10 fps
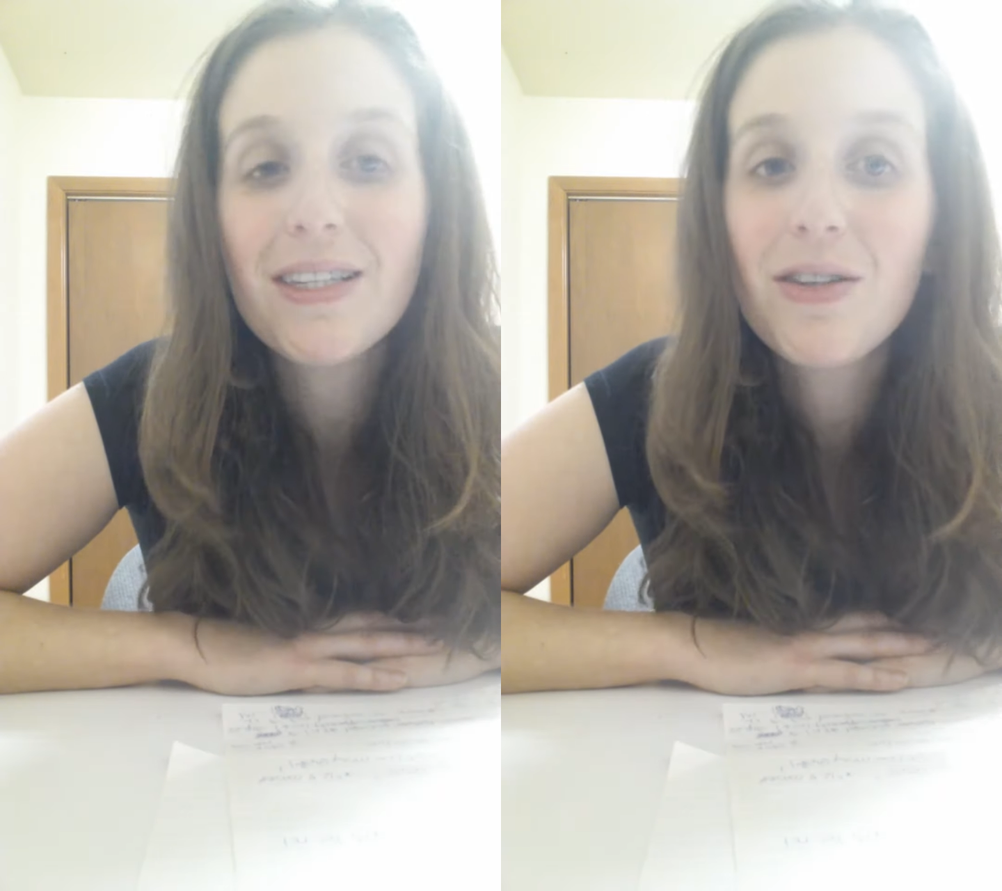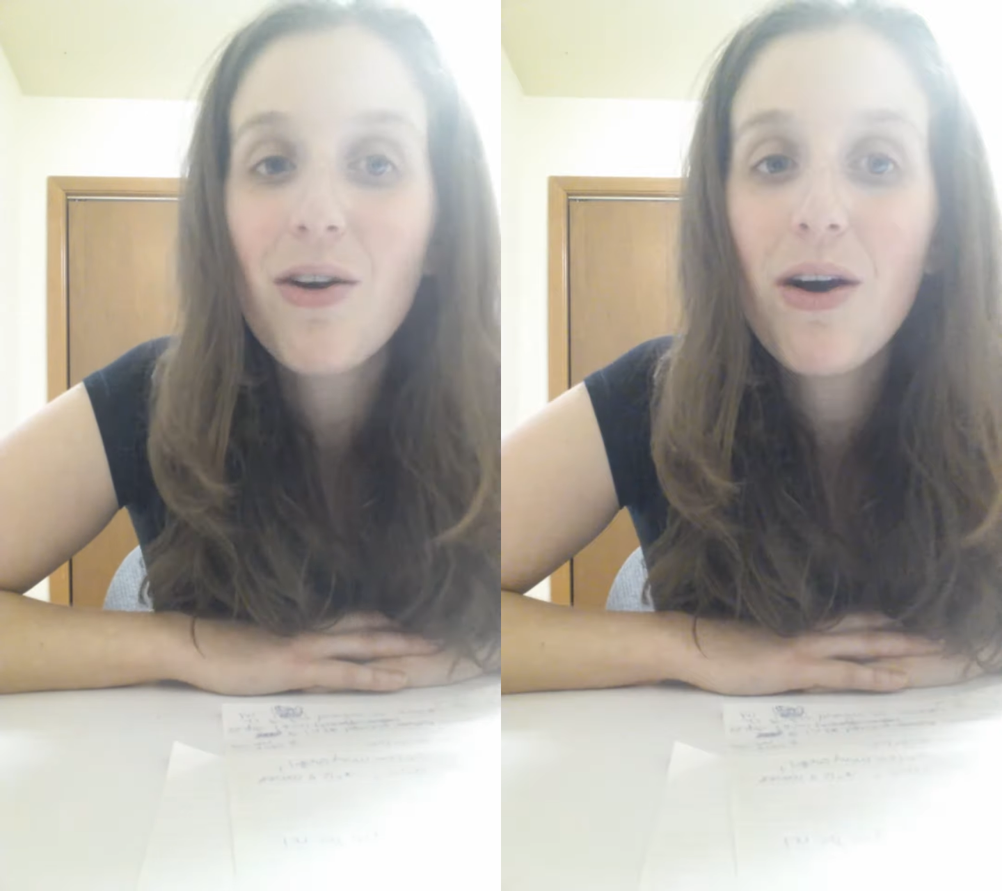
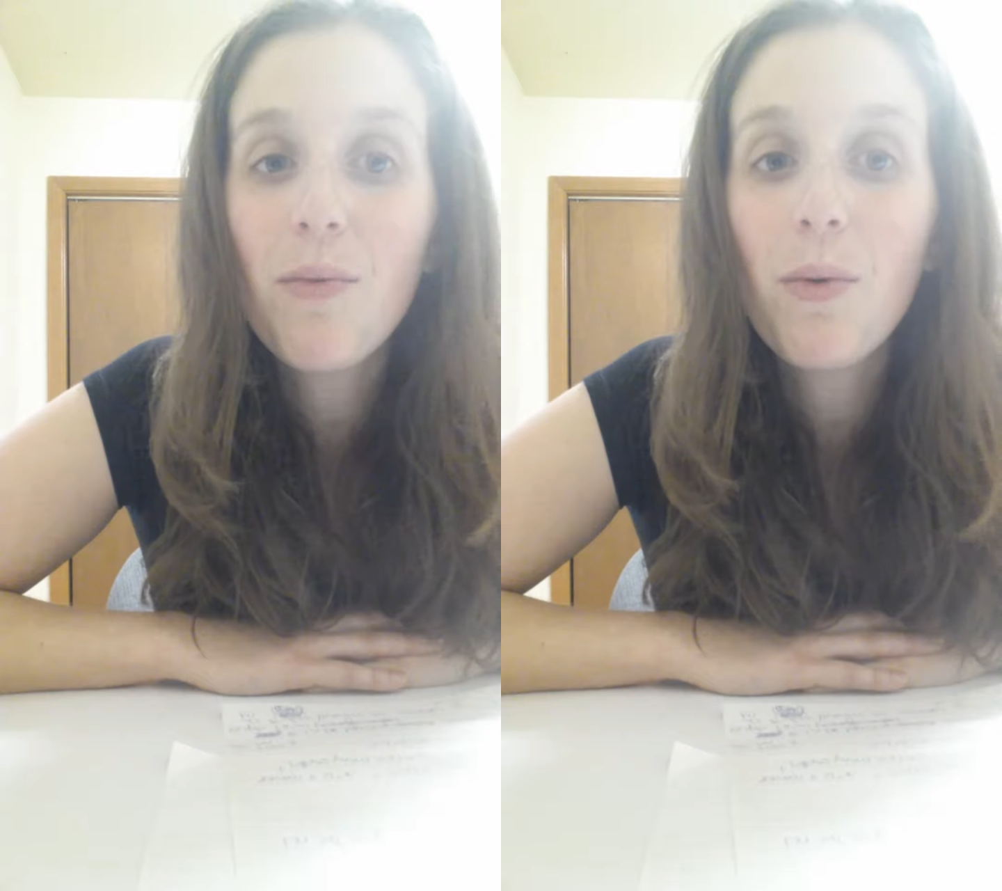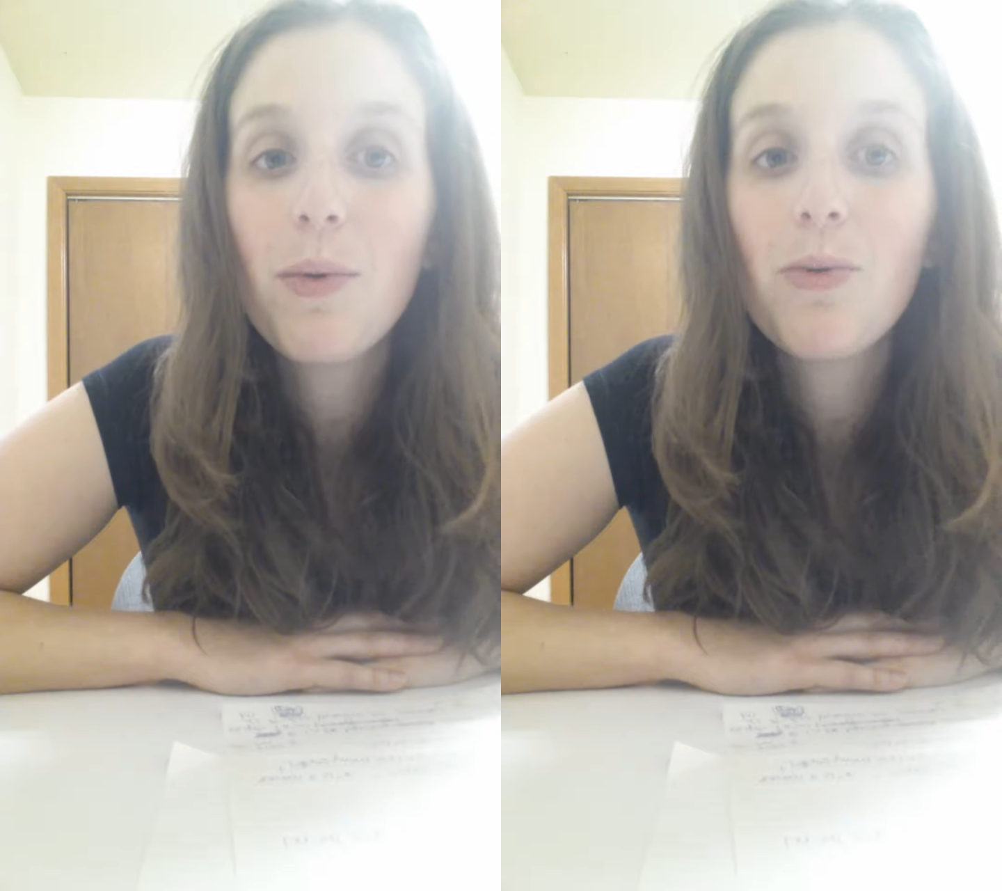is not
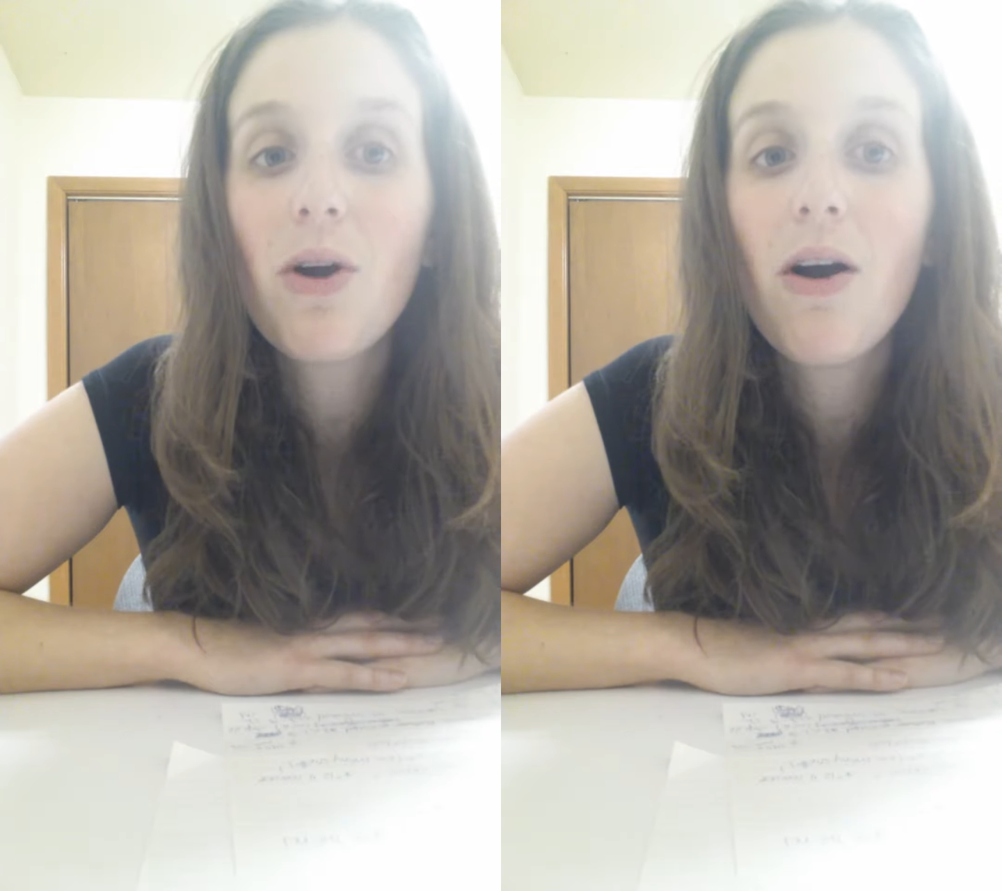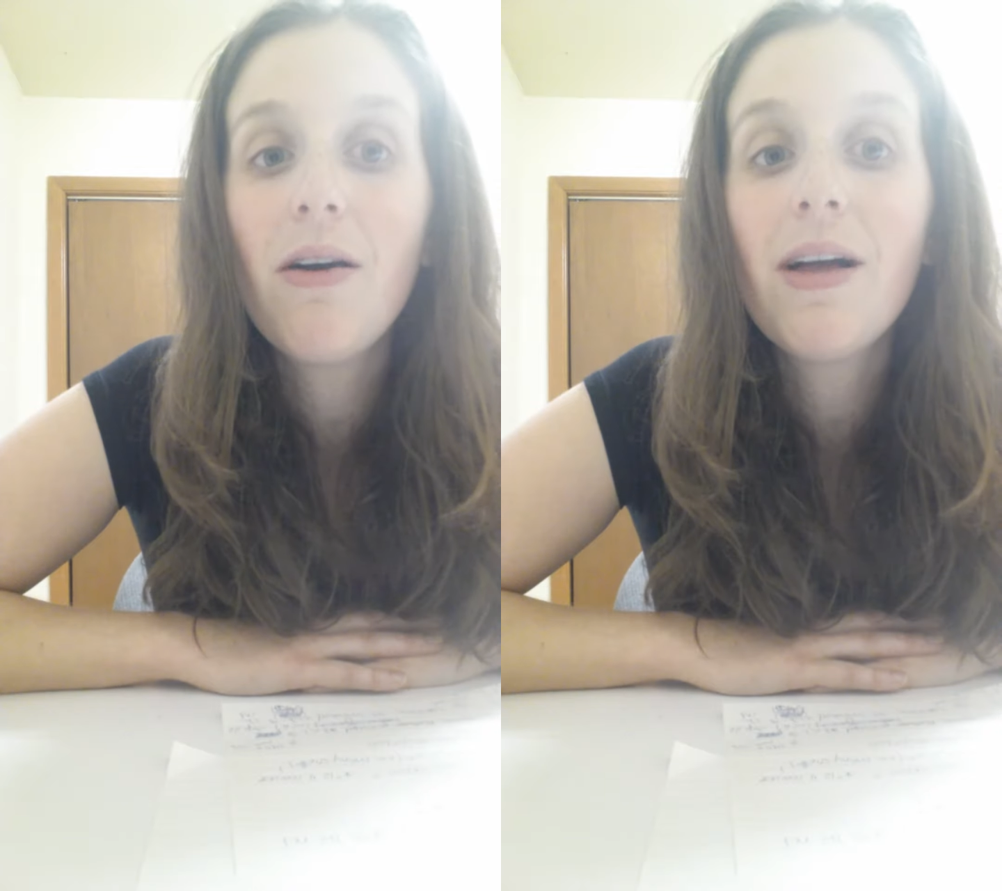what we would
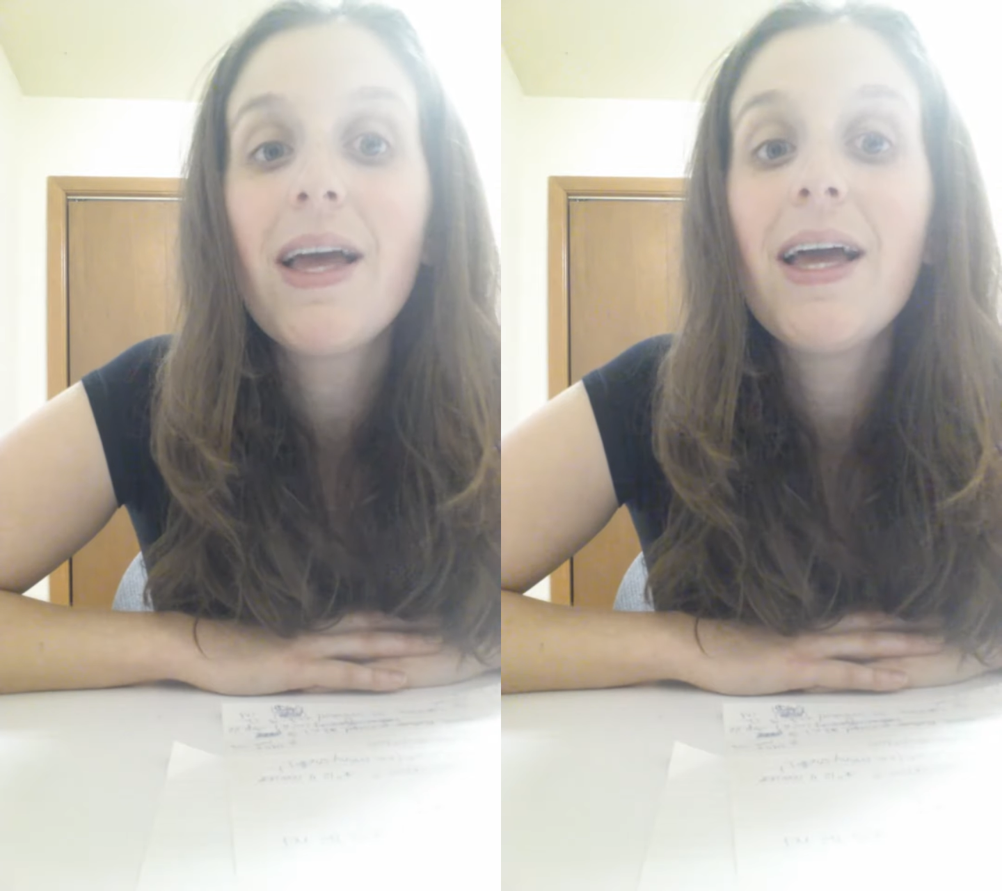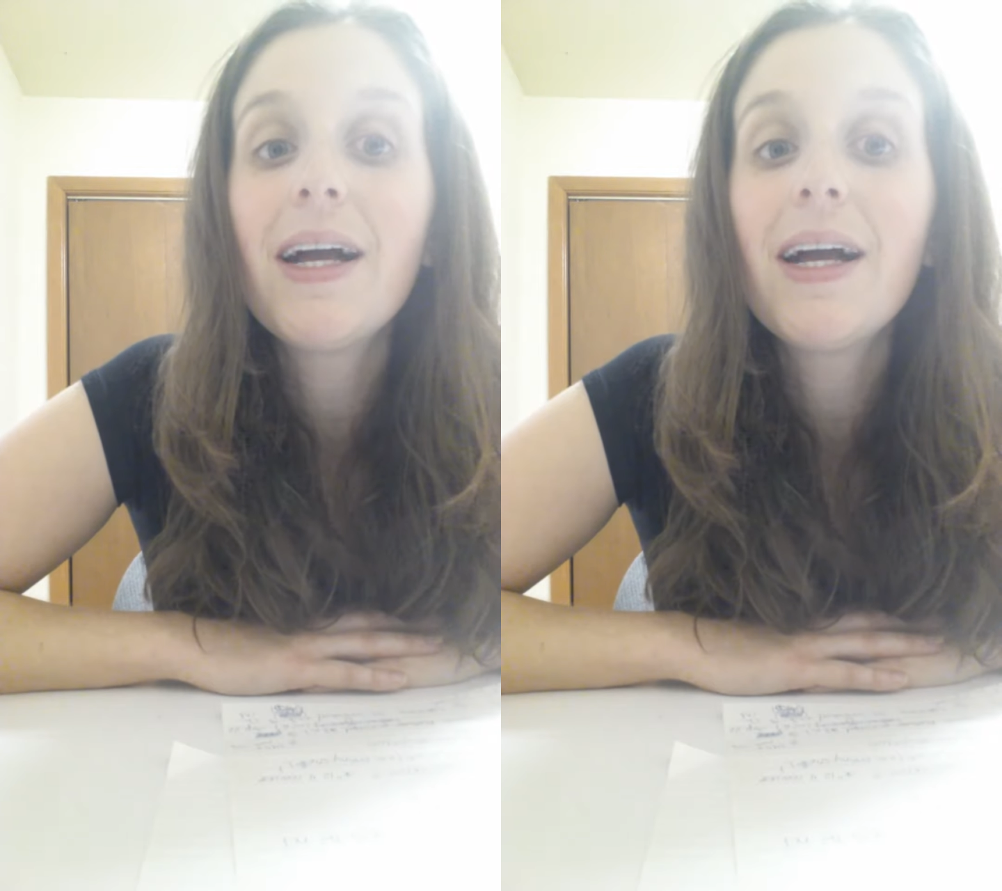call